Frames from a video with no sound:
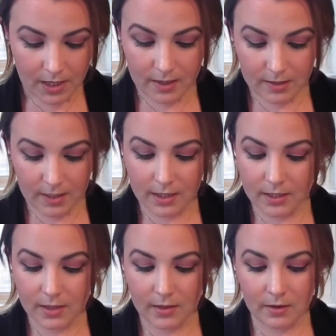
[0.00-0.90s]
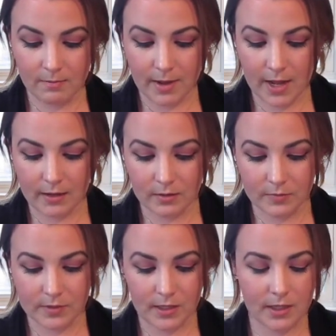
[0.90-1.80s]
And then another MAC
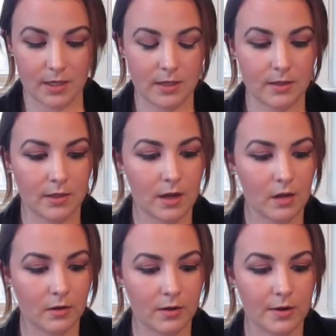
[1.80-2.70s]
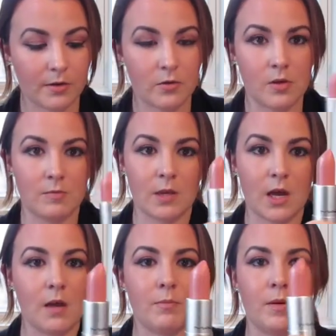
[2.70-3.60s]
lipstick in the color Cream
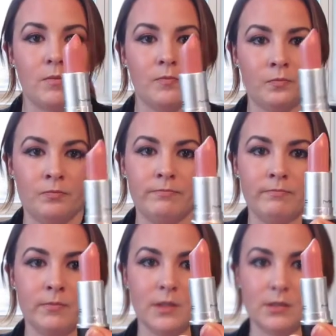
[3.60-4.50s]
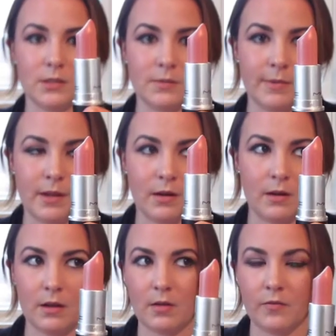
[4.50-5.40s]
Cup. This has
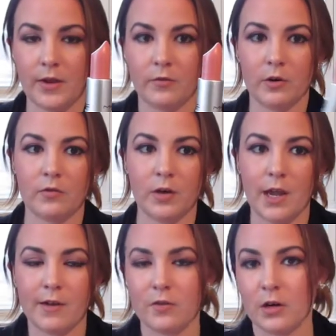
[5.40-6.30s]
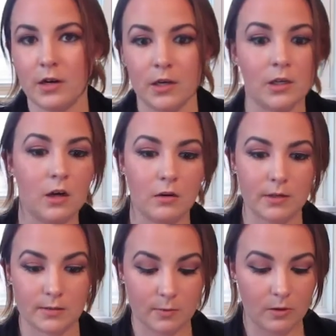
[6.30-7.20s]
been a favorite forever, and it
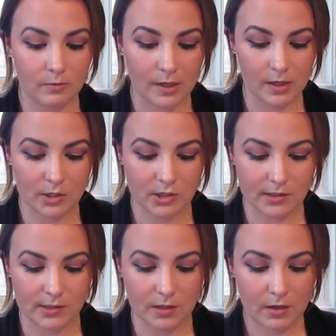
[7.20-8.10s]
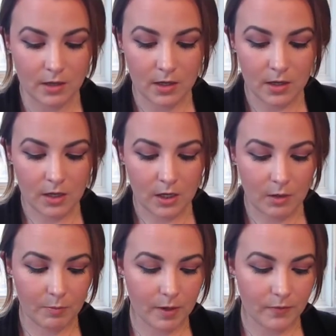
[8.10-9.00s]
always will be. It's just
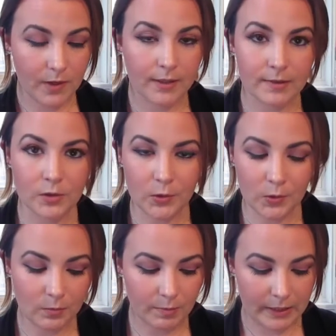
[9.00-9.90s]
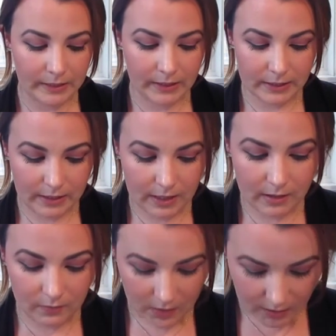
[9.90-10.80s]
a perfect nude pinky
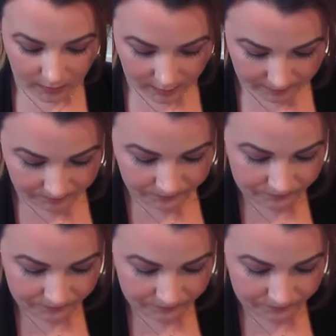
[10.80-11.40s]
kind of color.